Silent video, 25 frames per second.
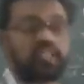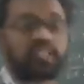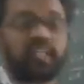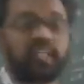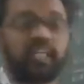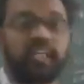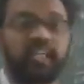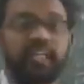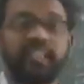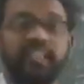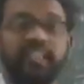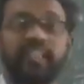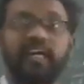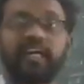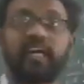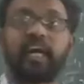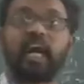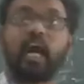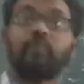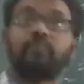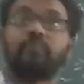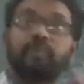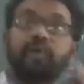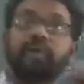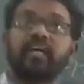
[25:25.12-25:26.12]
see in the
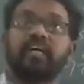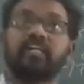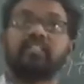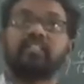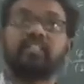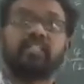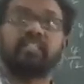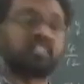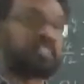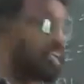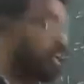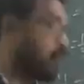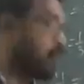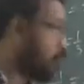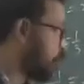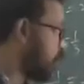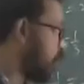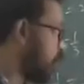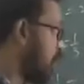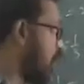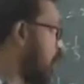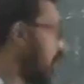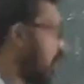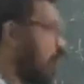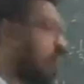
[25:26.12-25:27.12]
graphical system
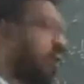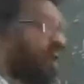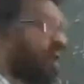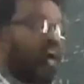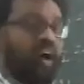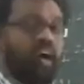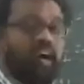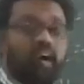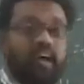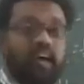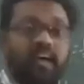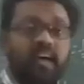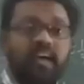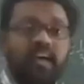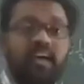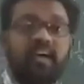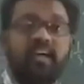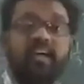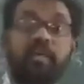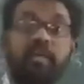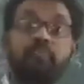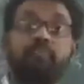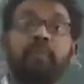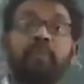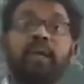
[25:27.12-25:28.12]
are
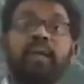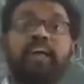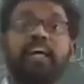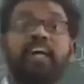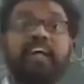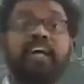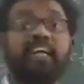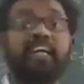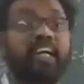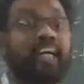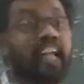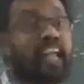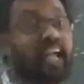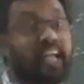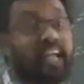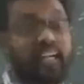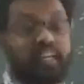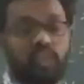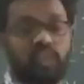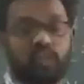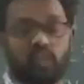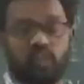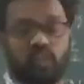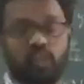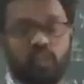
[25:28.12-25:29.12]
dependent
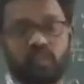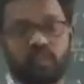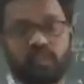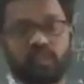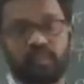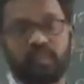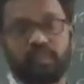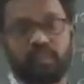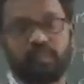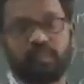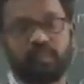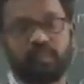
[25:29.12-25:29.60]
lines.